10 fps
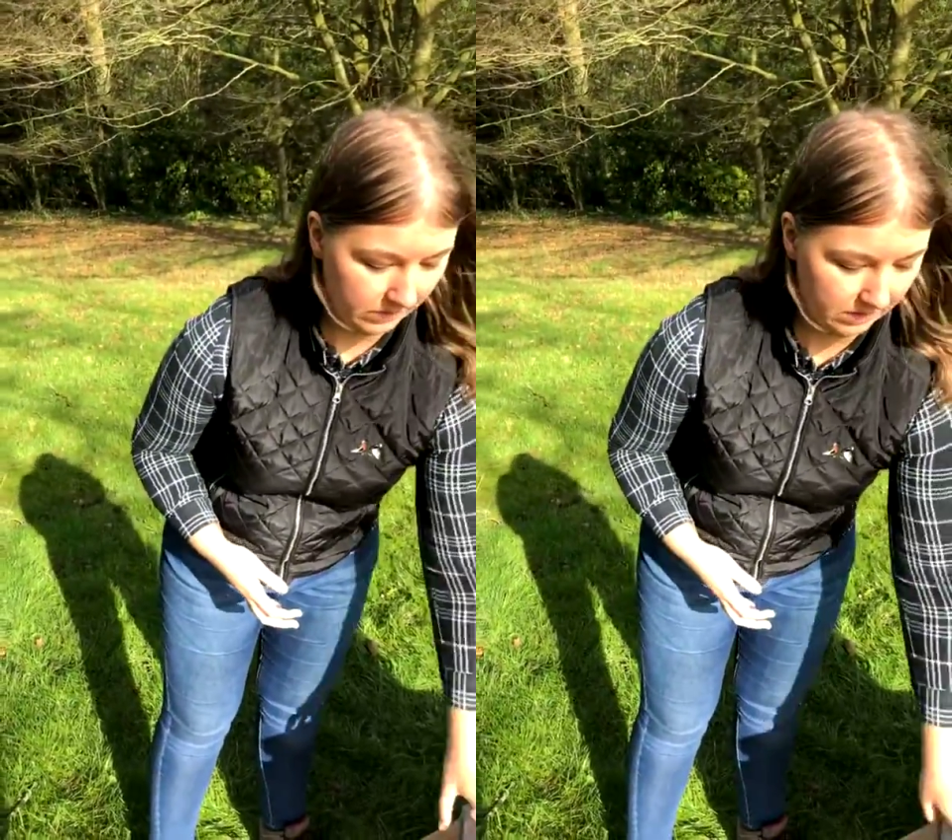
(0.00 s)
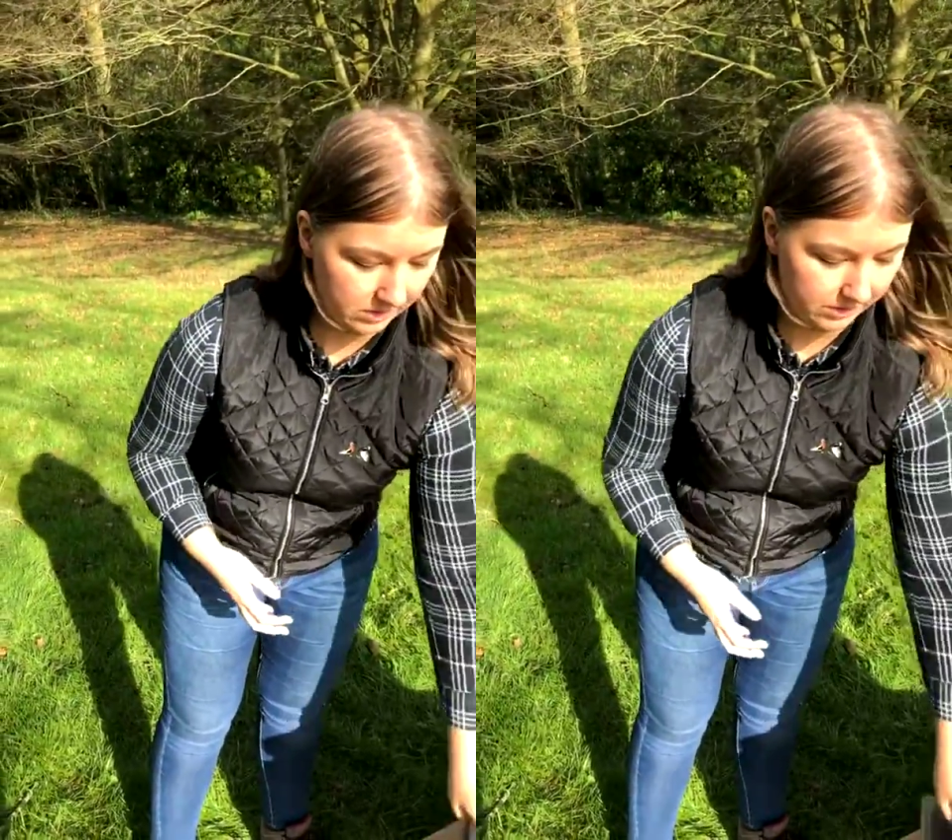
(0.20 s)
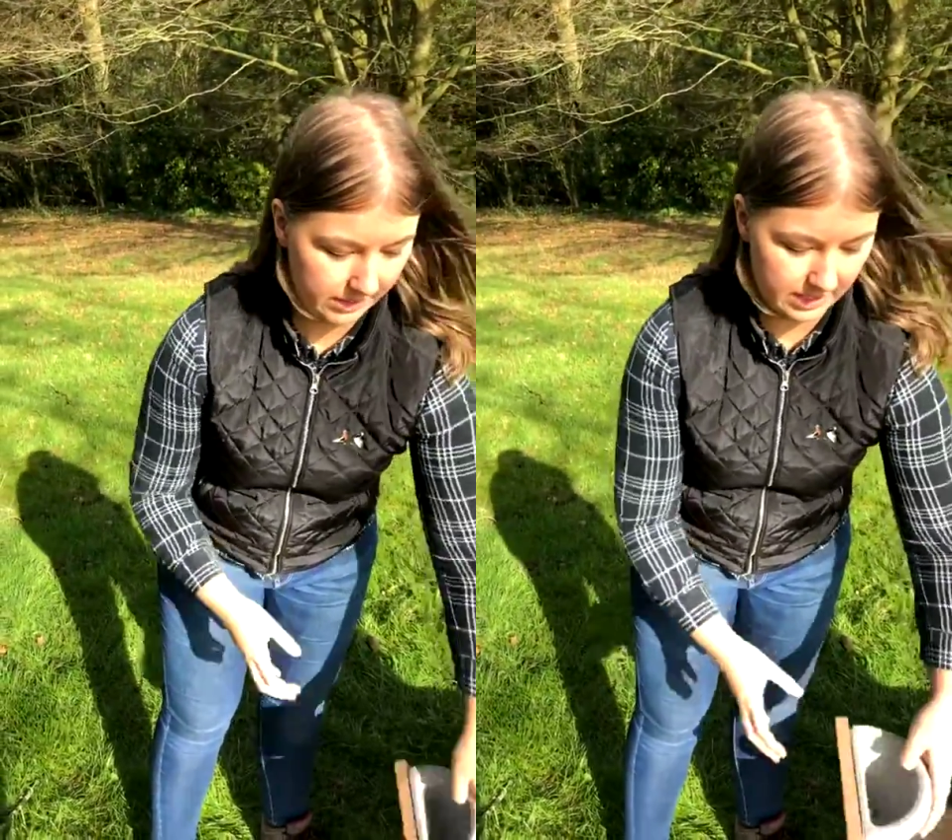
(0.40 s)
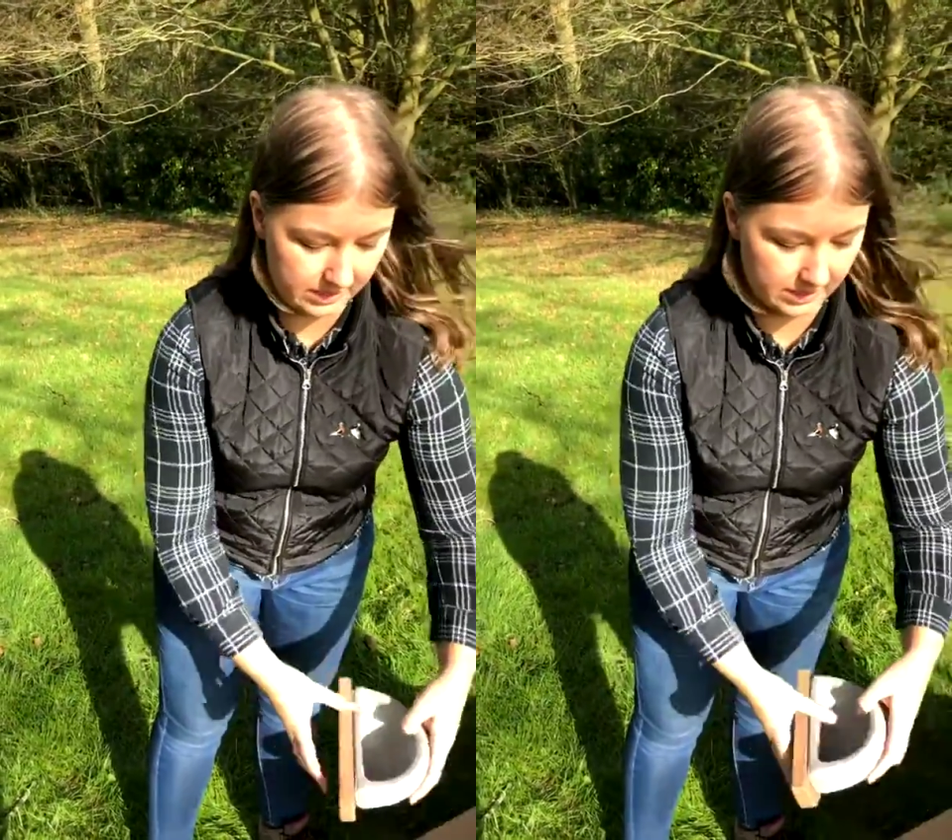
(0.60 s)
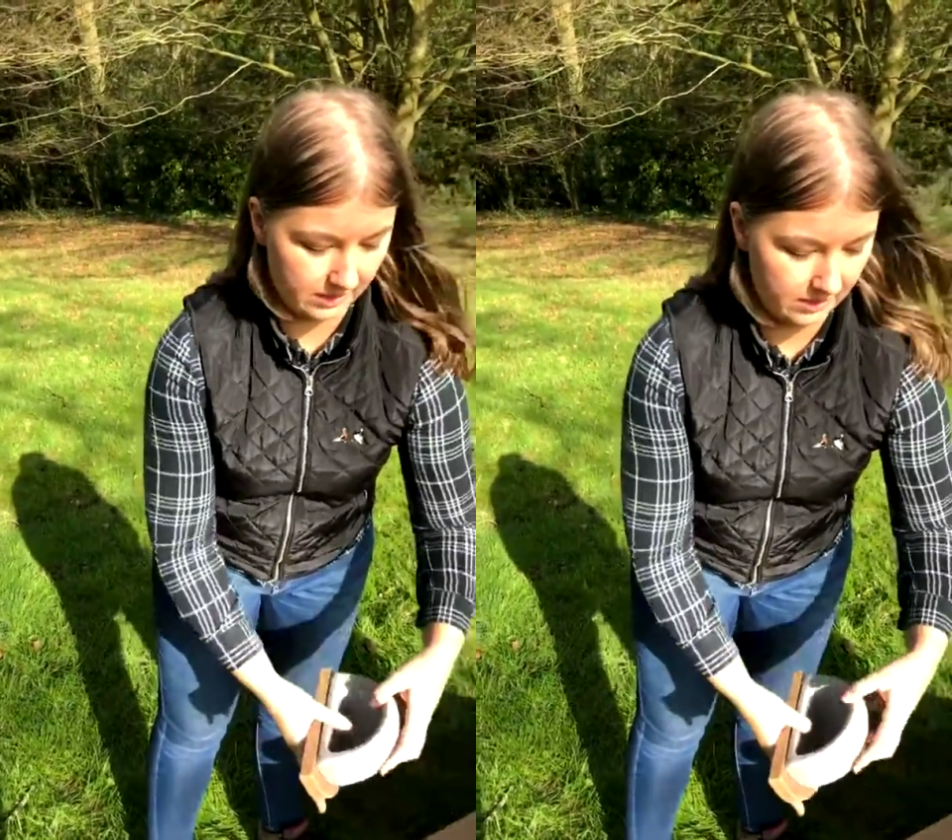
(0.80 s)
So
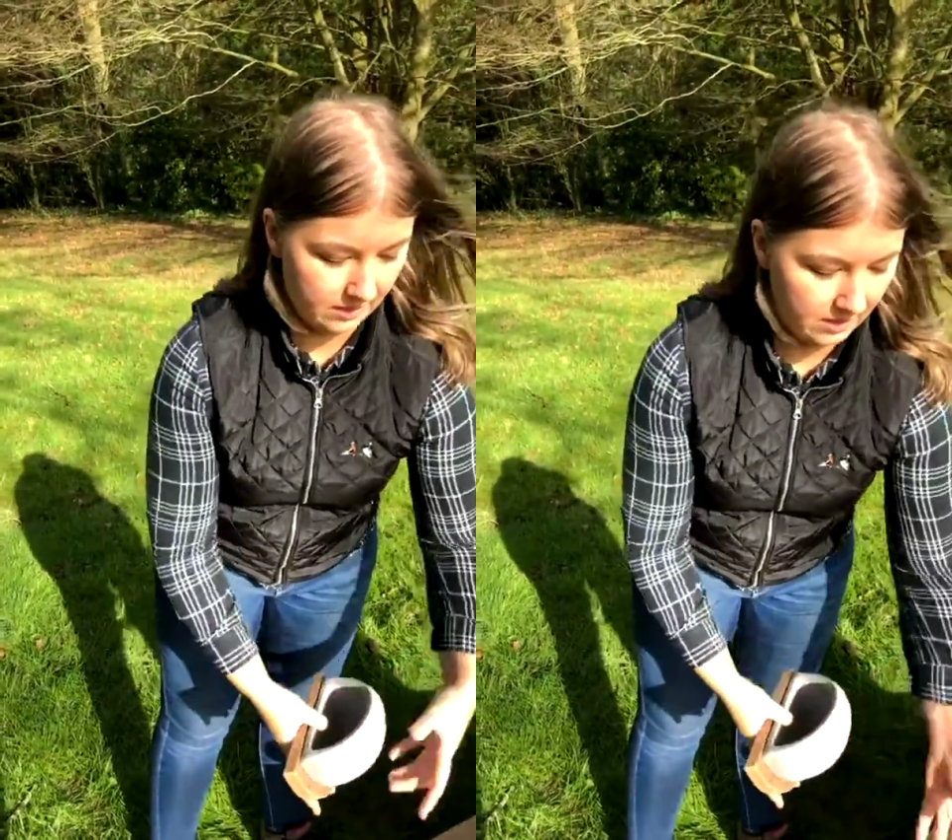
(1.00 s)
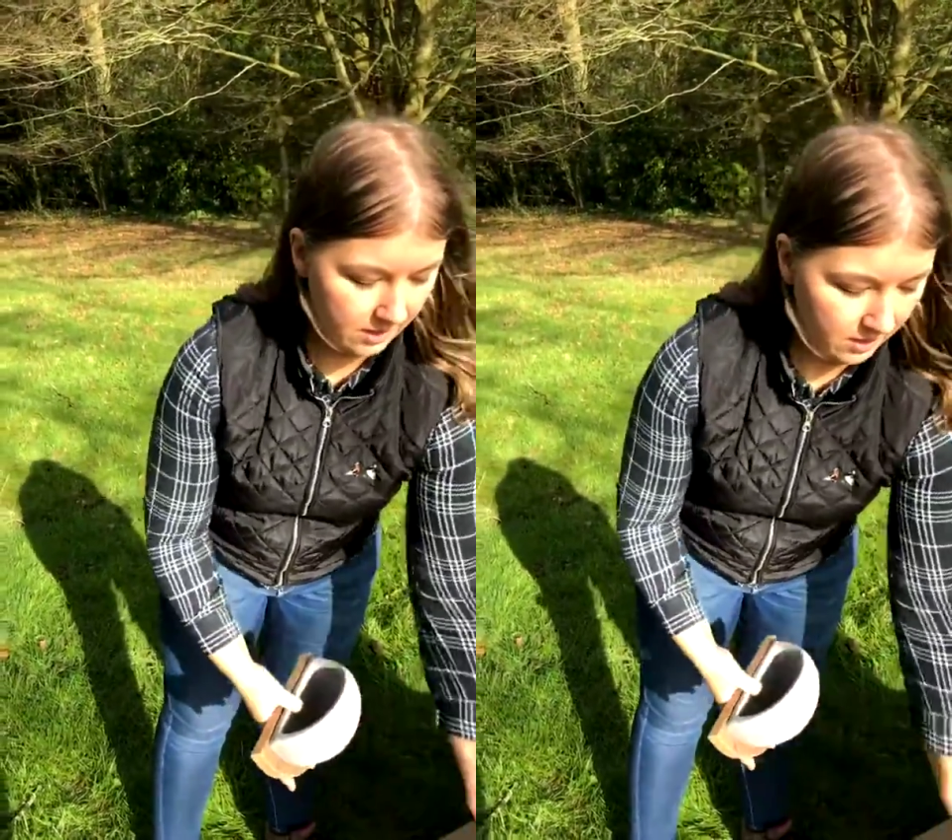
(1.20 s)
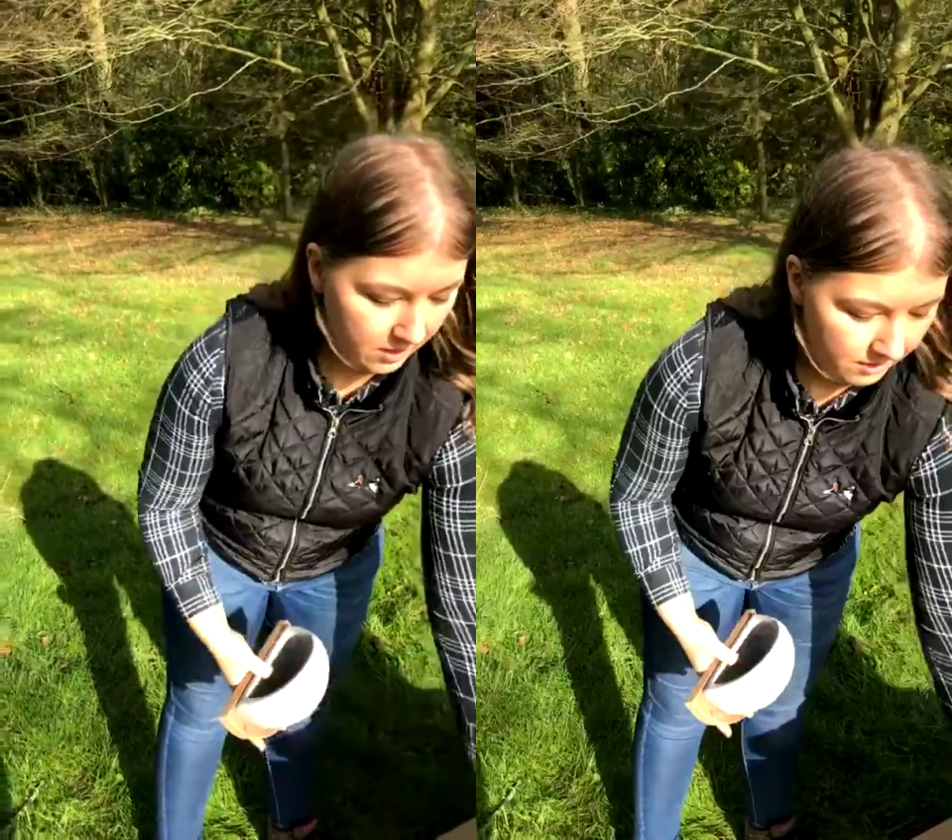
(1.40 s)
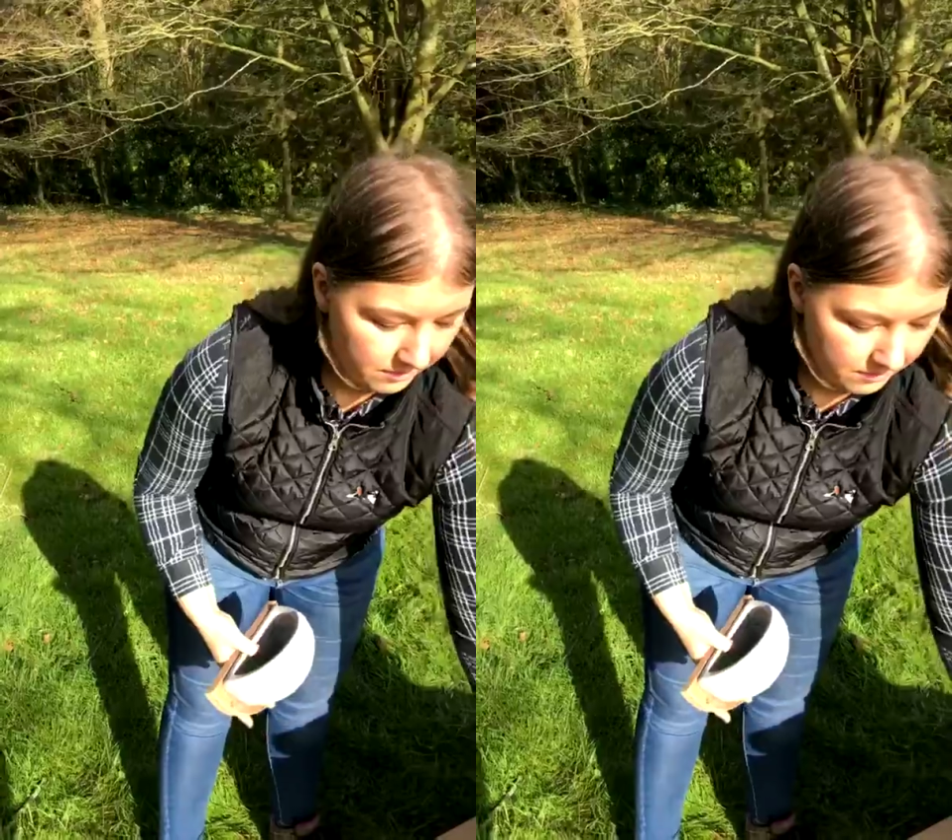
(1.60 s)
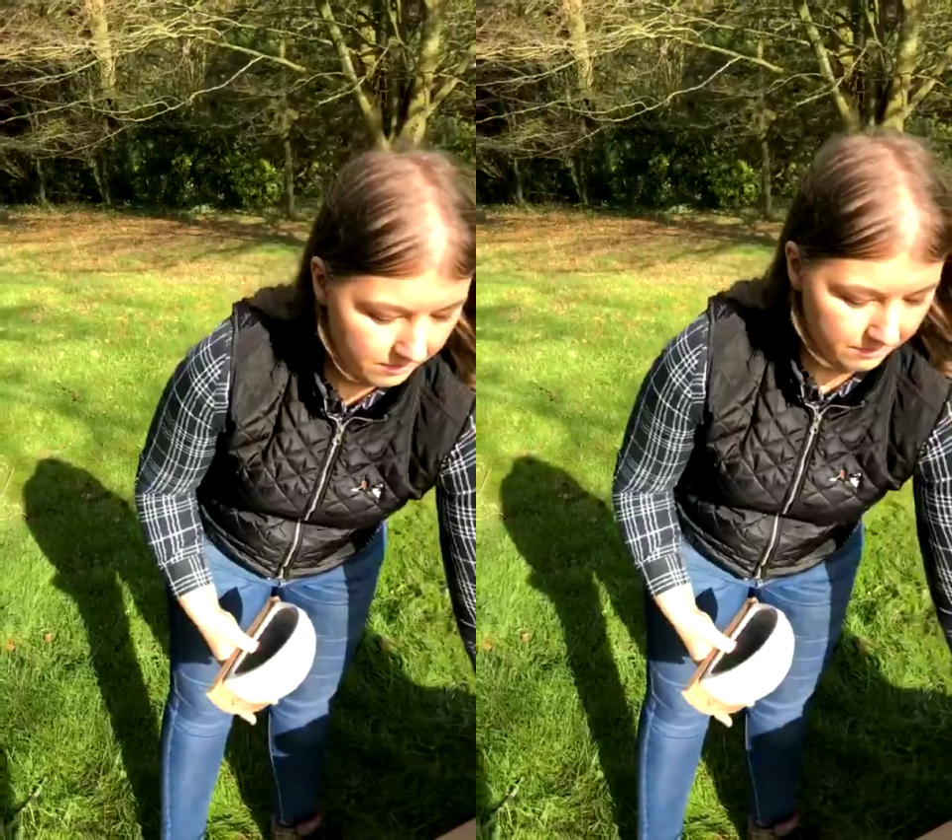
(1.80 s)
these
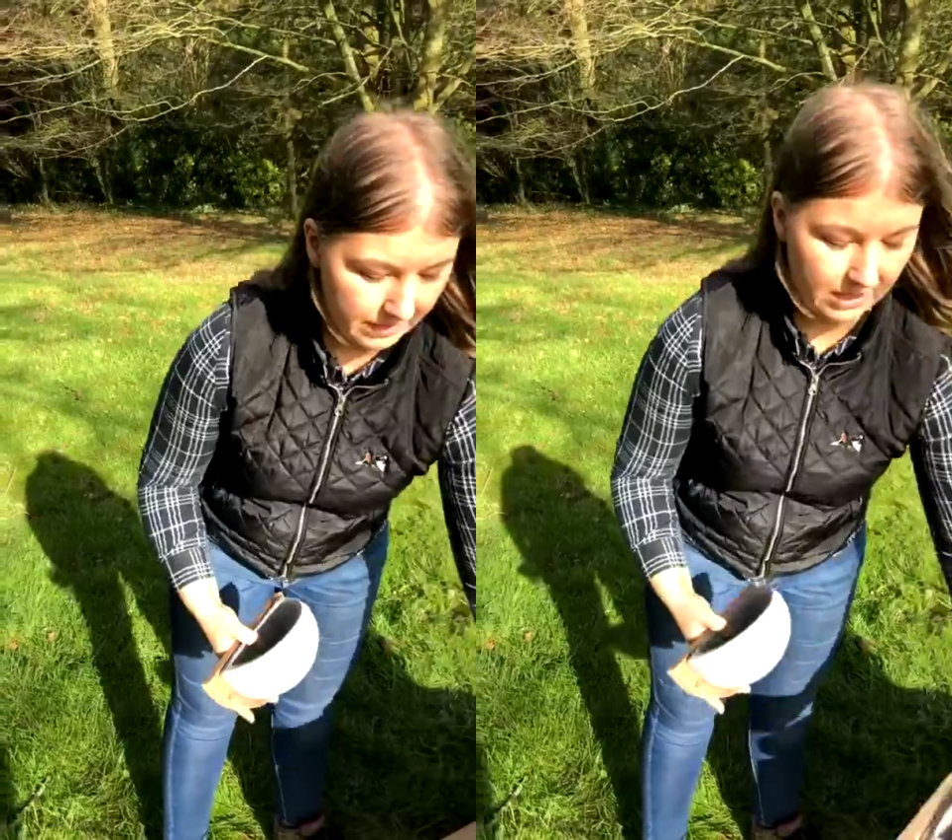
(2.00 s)
may